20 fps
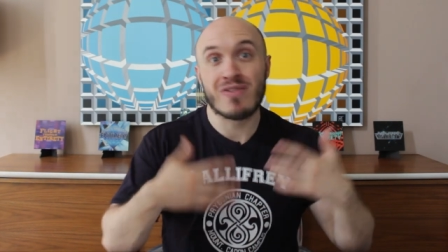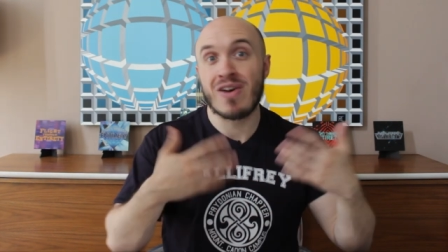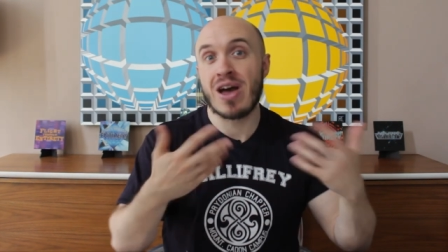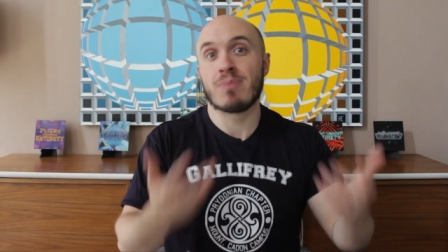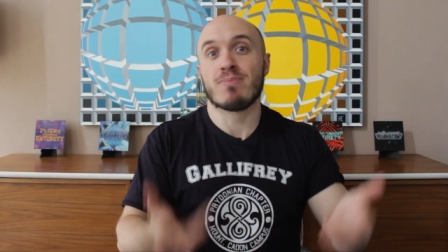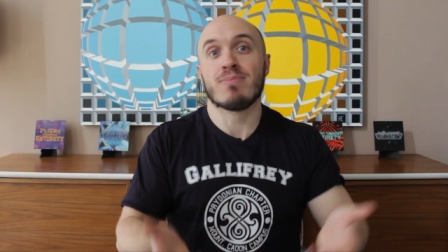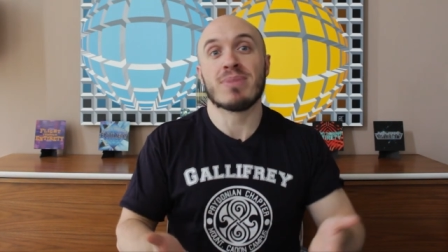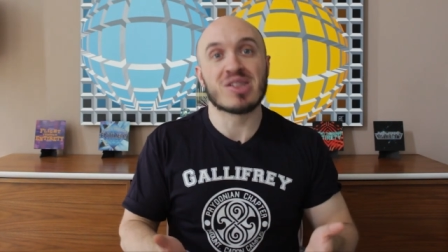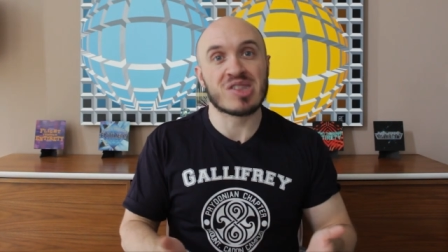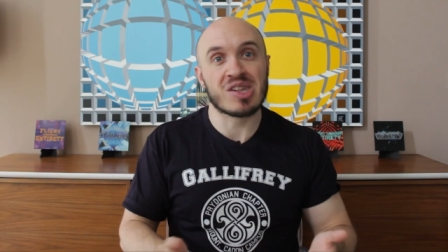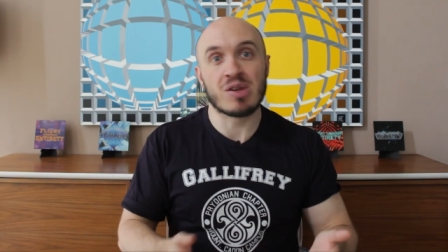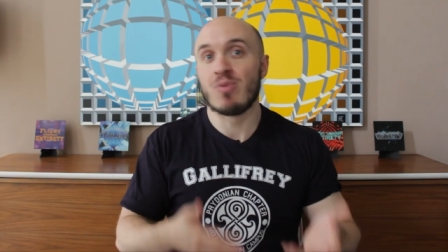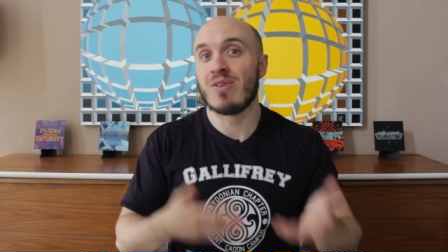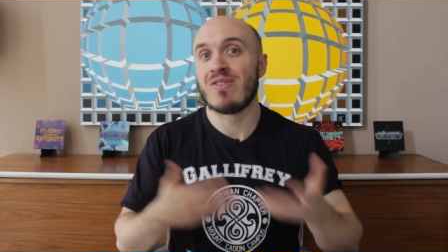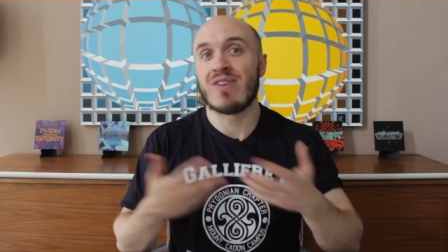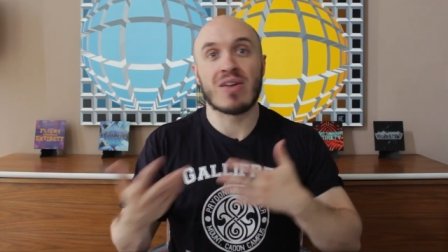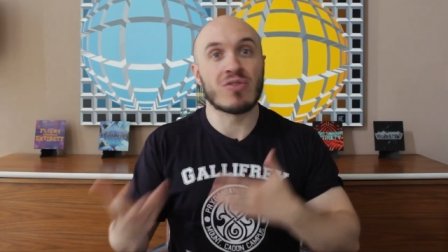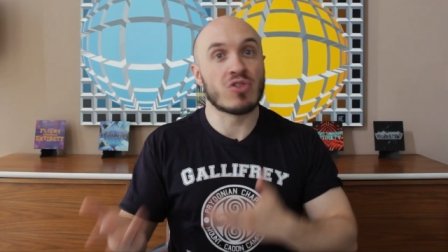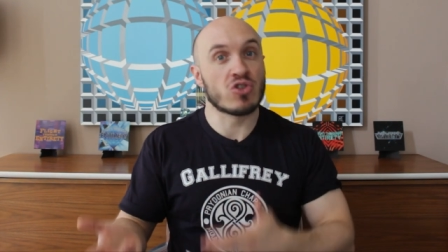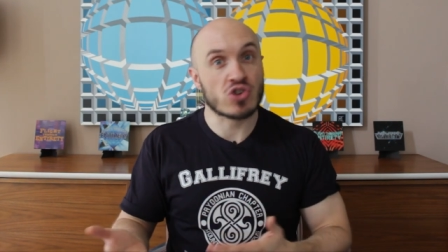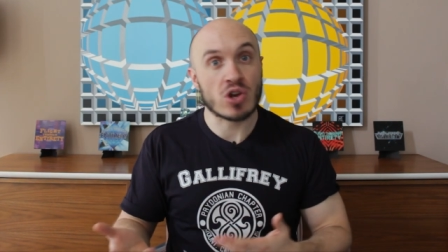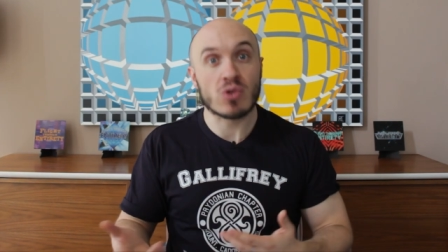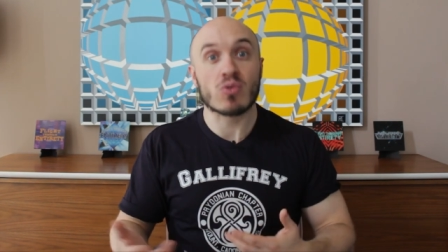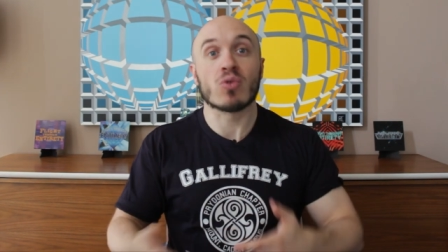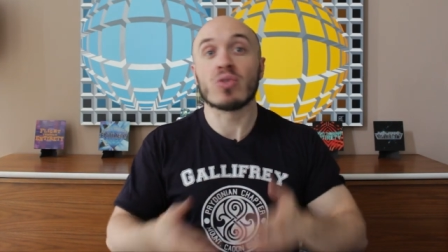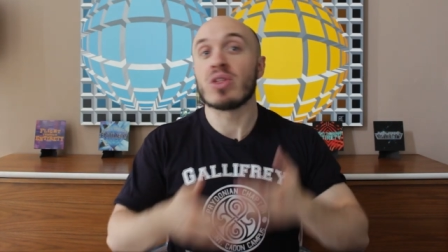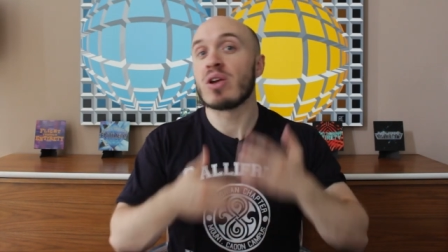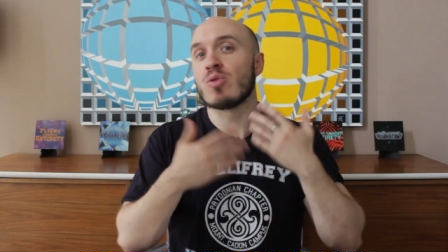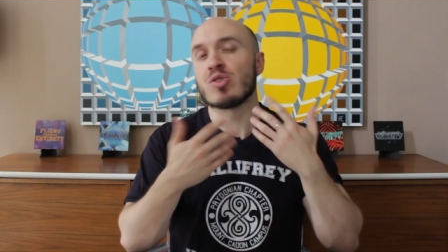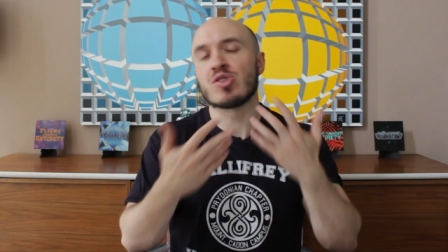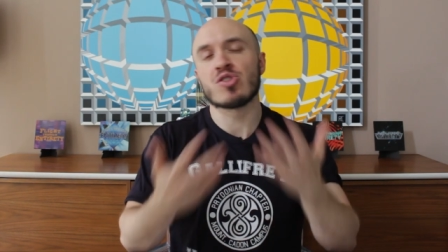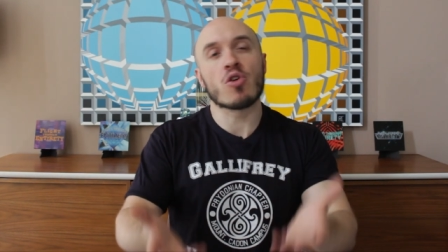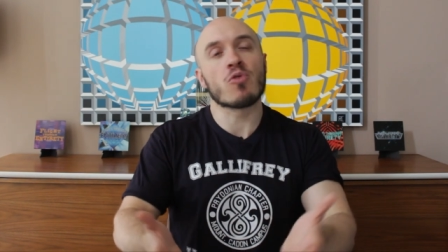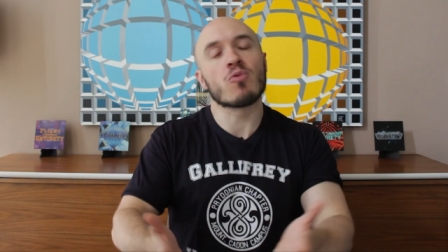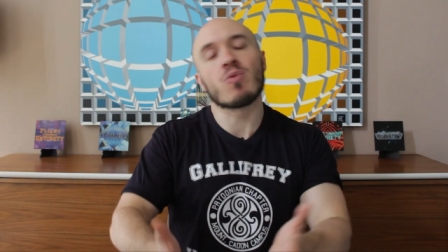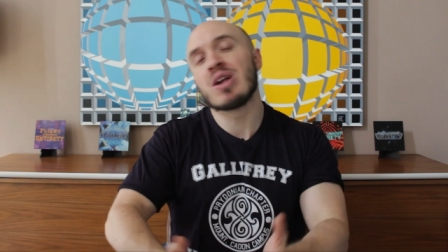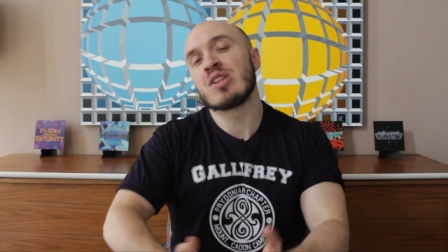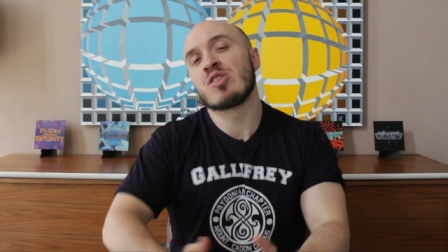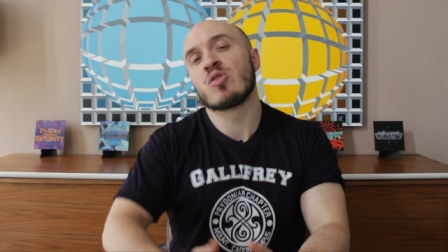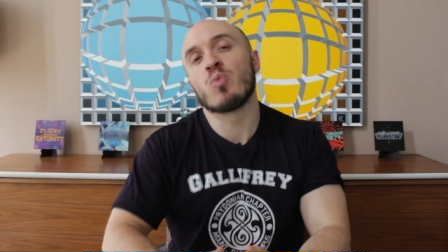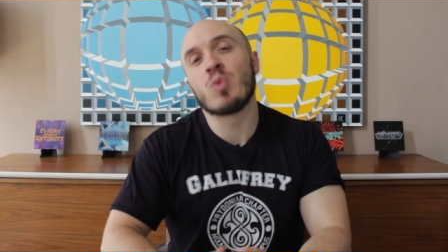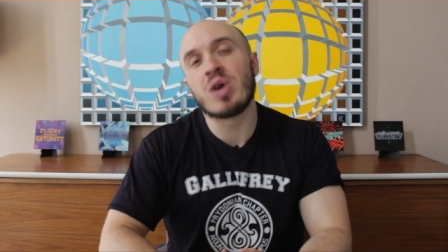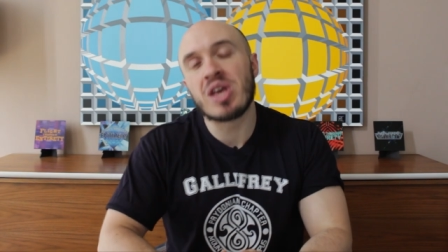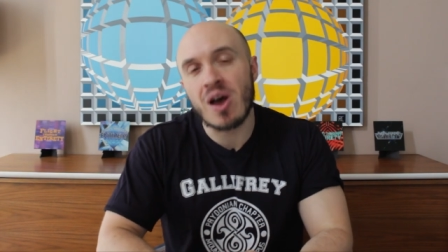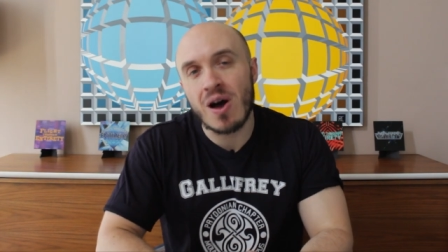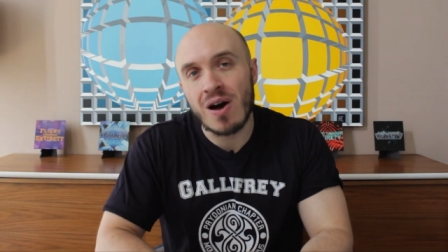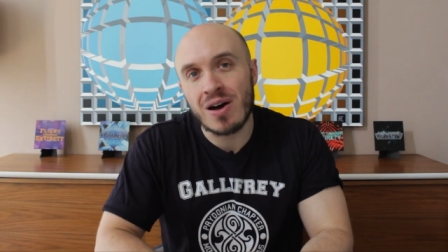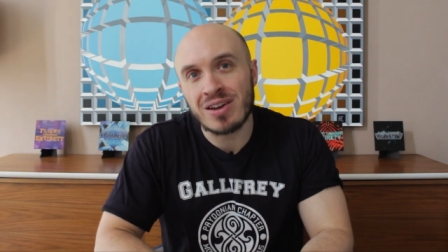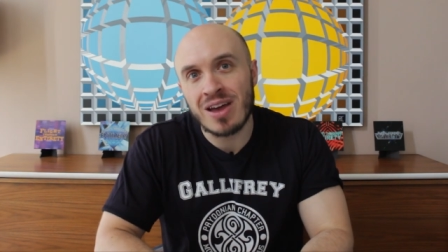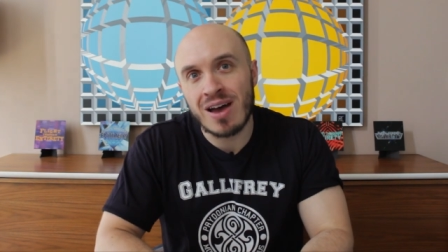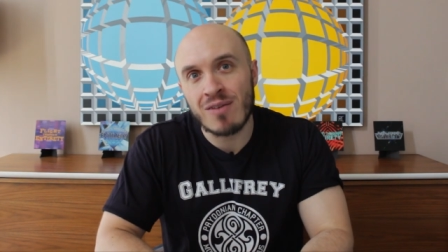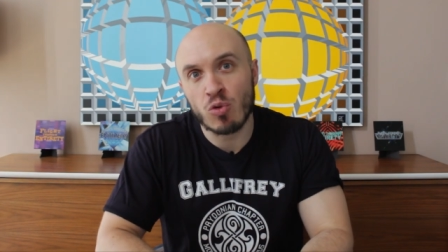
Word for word: We've had Missy, we've had the General. There is no reason we can't